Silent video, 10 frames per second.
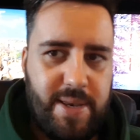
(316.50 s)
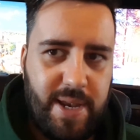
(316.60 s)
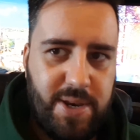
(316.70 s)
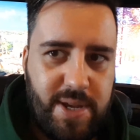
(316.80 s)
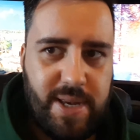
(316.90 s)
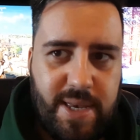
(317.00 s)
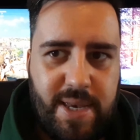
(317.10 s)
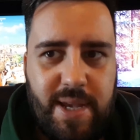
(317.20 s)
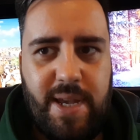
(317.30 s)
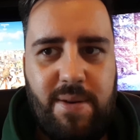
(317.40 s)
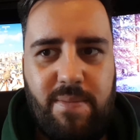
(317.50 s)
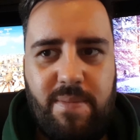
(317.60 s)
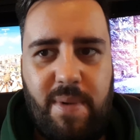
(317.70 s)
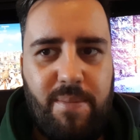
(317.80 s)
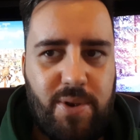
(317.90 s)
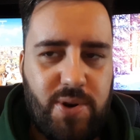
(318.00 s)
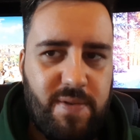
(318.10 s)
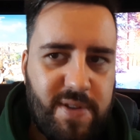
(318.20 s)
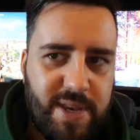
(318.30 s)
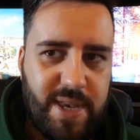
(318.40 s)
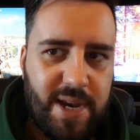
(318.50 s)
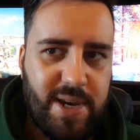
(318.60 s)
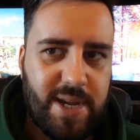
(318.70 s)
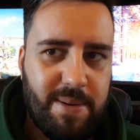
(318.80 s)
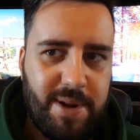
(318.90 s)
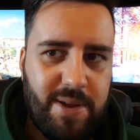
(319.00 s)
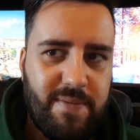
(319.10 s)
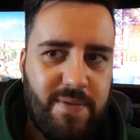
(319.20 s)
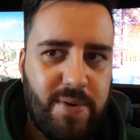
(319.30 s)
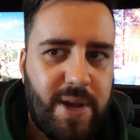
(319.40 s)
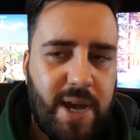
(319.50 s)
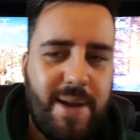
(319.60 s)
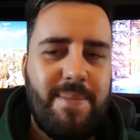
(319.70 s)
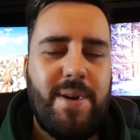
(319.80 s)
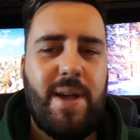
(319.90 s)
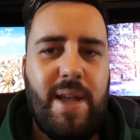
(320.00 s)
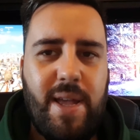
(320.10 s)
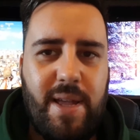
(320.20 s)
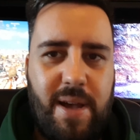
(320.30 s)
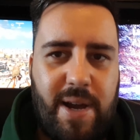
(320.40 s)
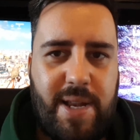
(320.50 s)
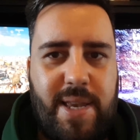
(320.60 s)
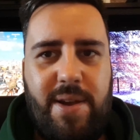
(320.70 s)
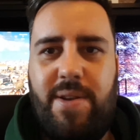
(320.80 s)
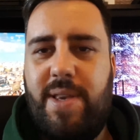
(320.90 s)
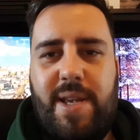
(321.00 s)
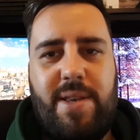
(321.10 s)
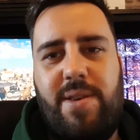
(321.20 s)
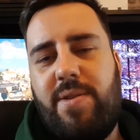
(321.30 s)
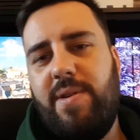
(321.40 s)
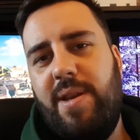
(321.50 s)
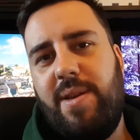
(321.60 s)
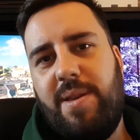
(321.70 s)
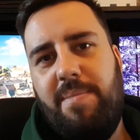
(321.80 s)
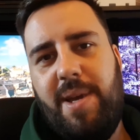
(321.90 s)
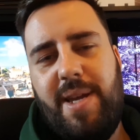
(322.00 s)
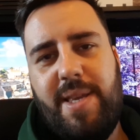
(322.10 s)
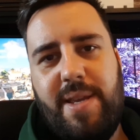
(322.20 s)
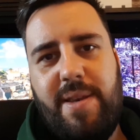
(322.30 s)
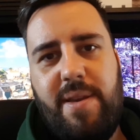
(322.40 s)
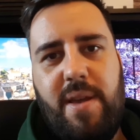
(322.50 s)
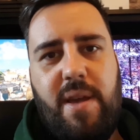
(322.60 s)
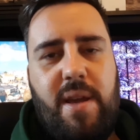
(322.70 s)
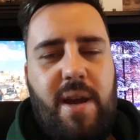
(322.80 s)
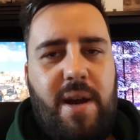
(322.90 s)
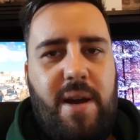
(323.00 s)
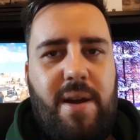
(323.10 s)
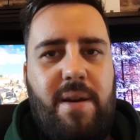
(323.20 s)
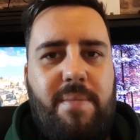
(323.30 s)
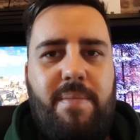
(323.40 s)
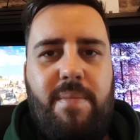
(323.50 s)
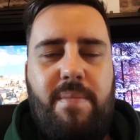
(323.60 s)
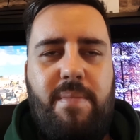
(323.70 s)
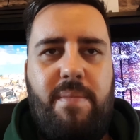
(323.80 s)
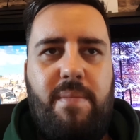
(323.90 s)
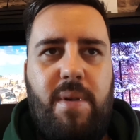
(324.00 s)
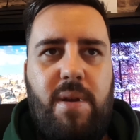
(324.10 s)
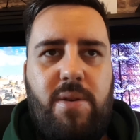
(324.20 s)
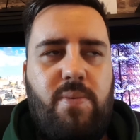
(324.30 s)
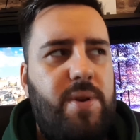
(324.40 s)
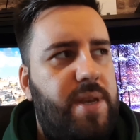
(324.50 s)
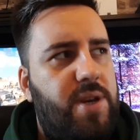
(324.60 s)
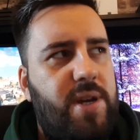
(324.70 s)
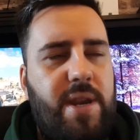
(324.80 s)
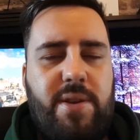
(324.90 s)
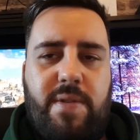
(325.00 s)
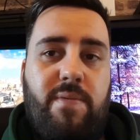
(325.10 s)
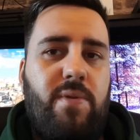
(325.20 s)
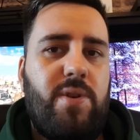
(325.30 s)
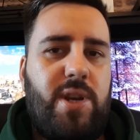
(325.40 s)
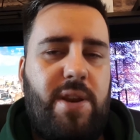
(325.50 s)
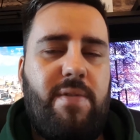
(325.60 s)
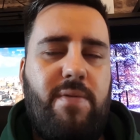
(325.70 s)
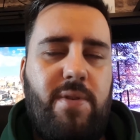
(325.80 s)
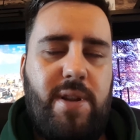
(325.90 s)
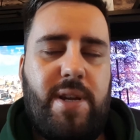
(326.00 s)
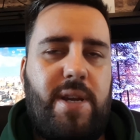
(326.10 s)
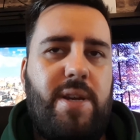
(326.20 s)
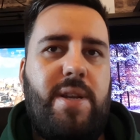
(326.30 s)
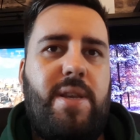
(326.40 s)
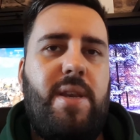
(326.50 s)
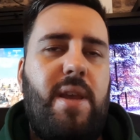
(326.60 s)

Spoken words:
as you can see, I'm not sure if this is actually coming at you in 4K, but I can tell you Assassin's Creed looks amazing. What is it? Shadow of War looked good.